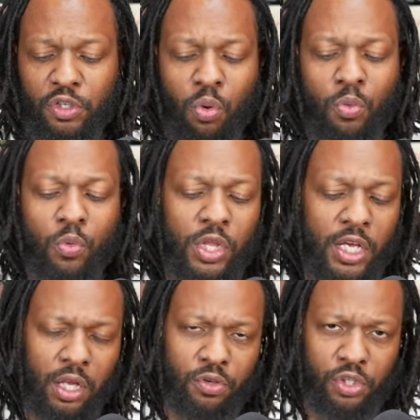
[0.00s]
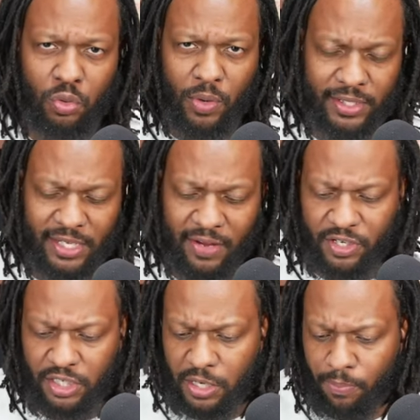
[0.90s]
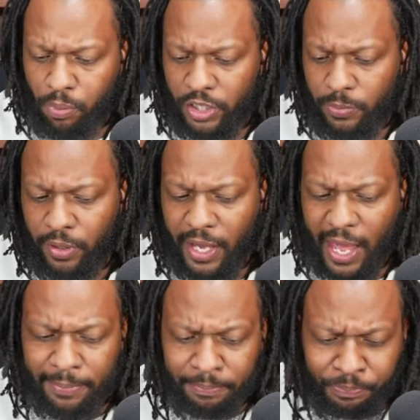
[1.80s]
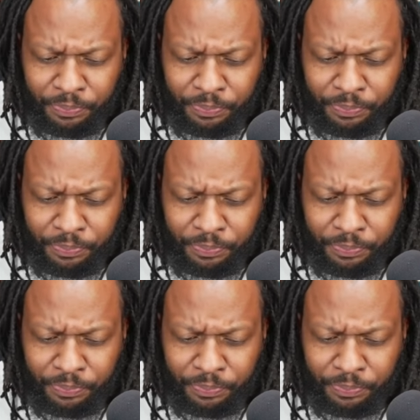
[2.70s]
are what we're really close to at 17 points per game.